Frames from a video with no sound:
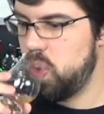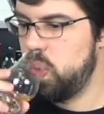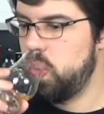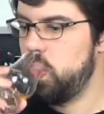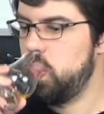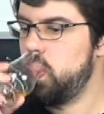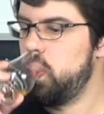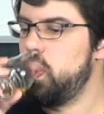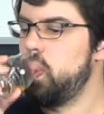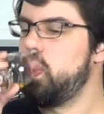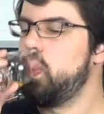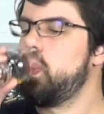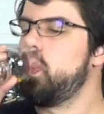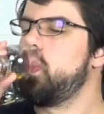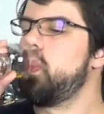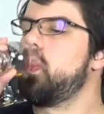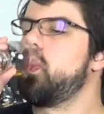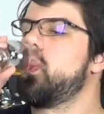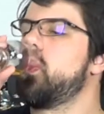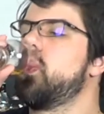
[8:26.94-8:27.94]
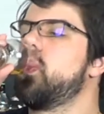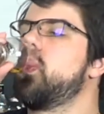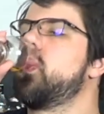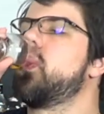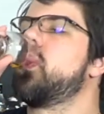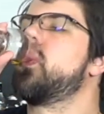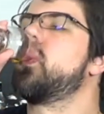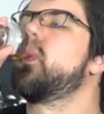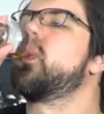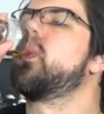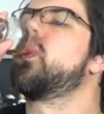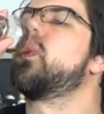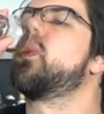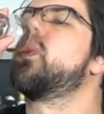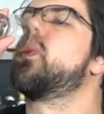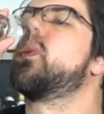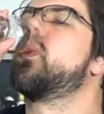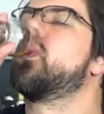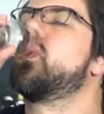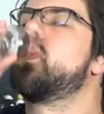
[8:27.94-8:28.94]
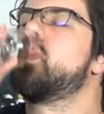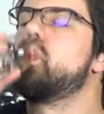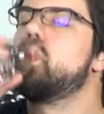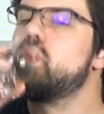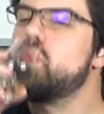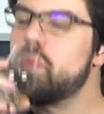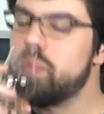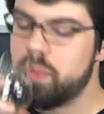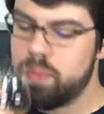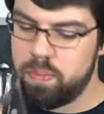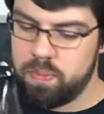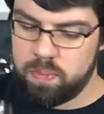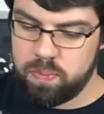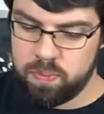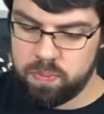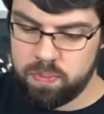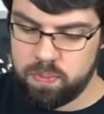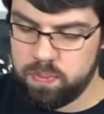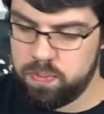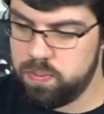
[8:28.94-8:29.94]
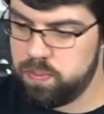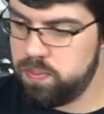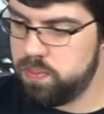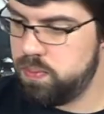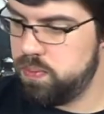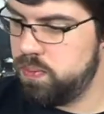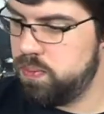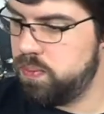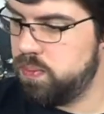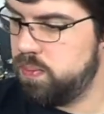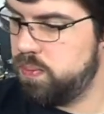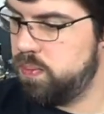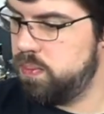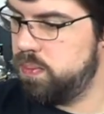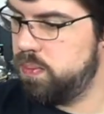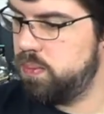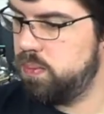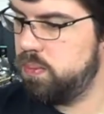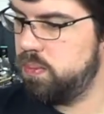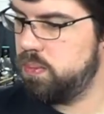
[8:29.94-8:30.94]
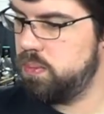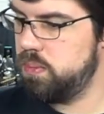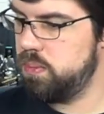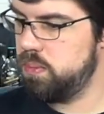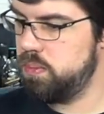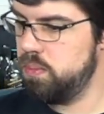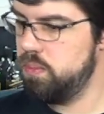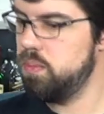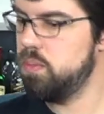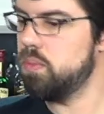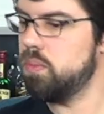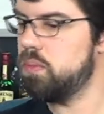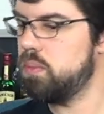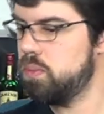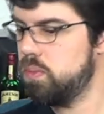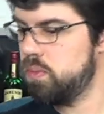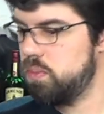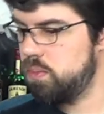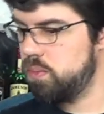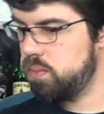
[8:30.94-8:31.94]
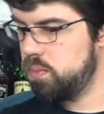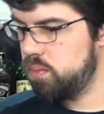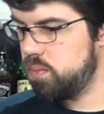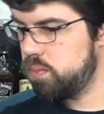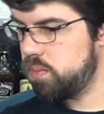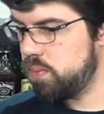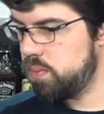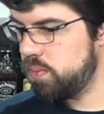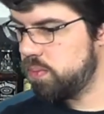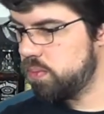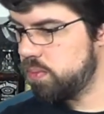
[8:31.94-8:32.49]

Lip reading: (not speaking)